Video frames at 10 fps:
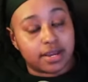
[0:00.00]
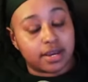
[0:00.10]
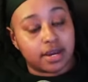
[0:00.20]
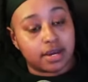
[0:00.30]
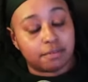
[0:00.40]

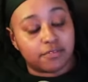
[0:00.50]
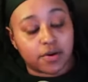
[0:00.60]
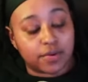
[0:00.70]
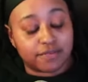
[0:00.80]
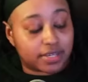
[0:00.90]
Uh, before
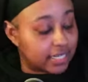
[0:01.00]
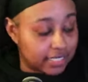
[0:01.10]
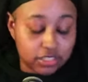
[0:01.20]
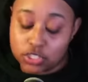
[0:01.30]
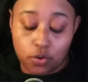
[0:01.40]
we even get
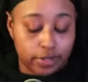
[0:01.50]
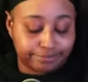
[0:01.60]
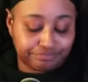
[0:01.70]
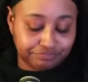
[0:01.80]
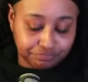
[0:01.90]
into it,
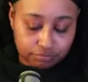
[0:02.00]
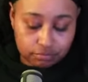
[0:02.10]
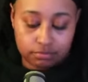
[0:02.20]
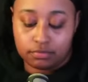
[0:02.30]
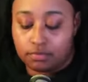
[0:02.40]

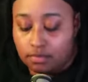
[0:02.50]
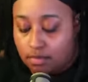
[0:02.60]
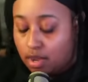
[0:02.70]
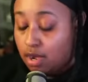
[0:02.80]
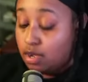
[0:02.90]

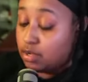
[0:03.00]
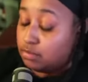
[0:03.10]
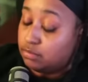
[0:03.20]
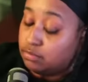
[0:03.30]
um,